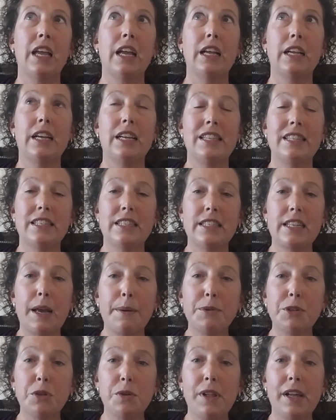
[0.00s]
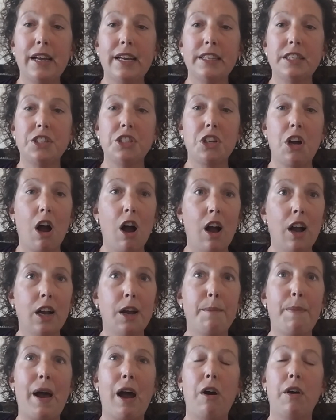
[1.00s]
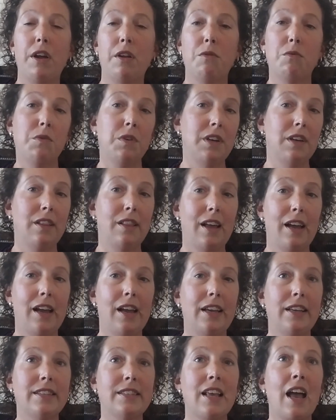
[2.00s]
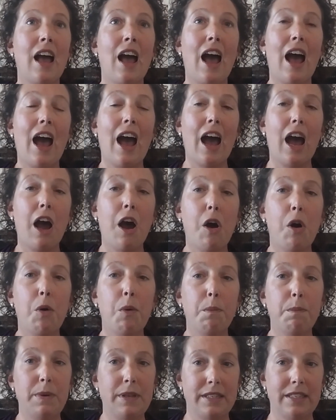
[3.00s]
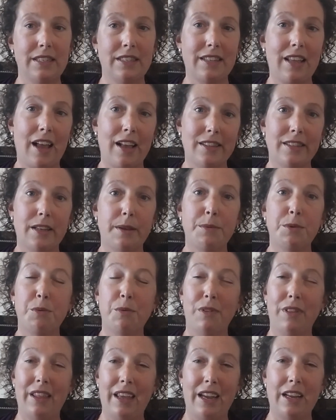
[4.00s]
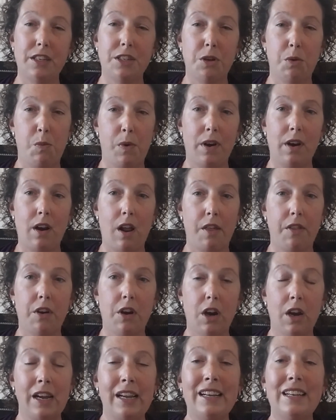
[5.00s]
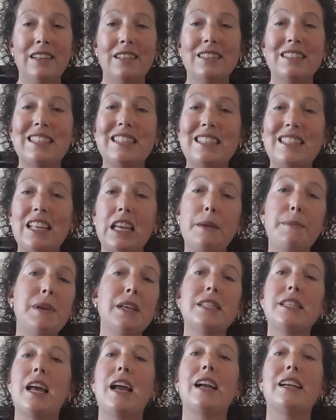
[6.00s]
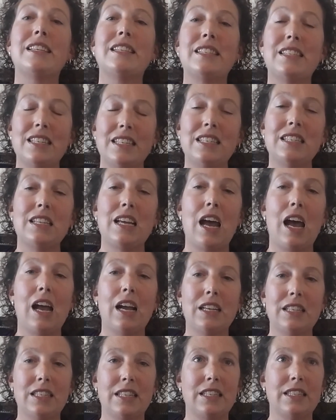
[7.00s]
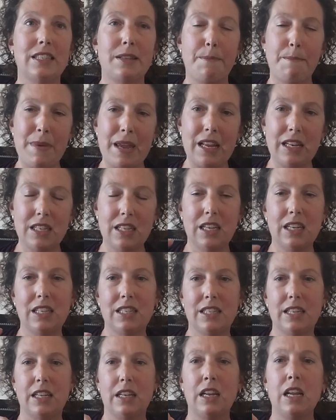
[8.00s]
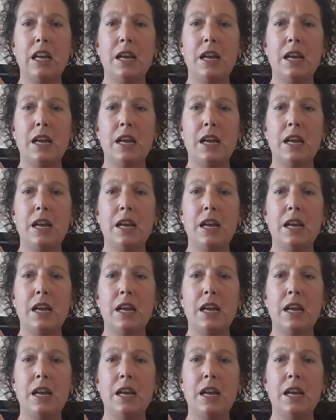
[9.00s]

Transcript: conceptualize, talk about, and realize how business concepts relate to one another. It's the same exact syntax and semantics and